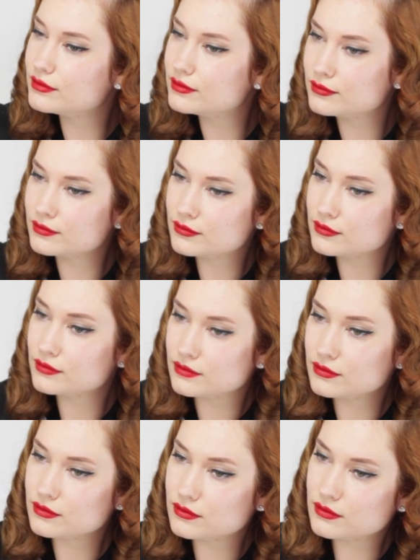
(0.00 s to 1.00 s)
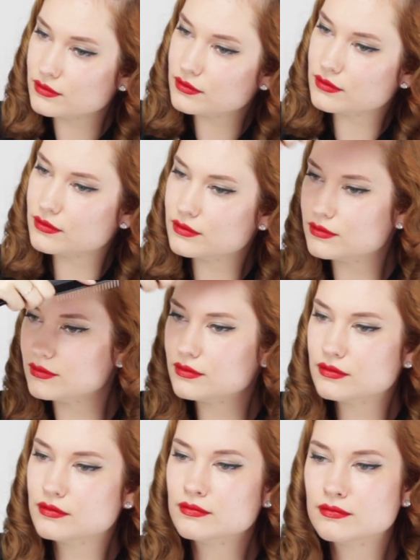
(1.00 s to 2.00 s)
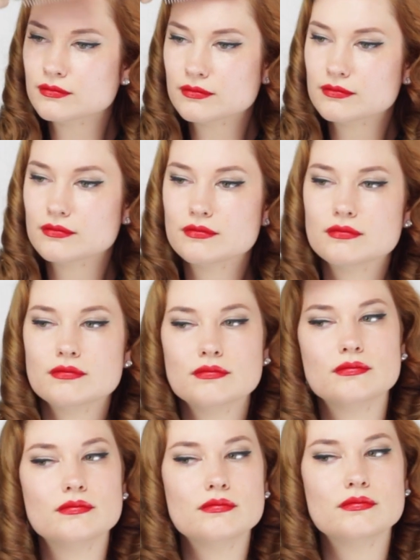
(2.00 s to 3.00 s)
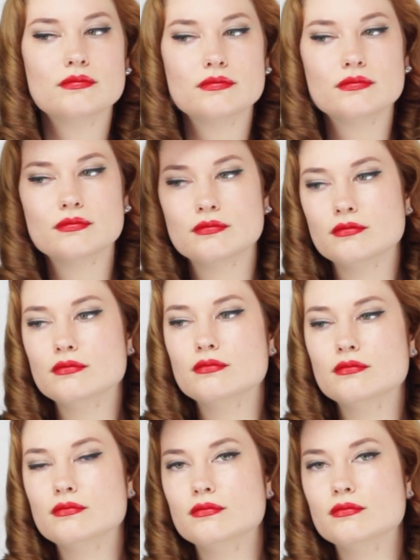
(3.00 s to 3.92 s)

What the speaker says: Nothing is said.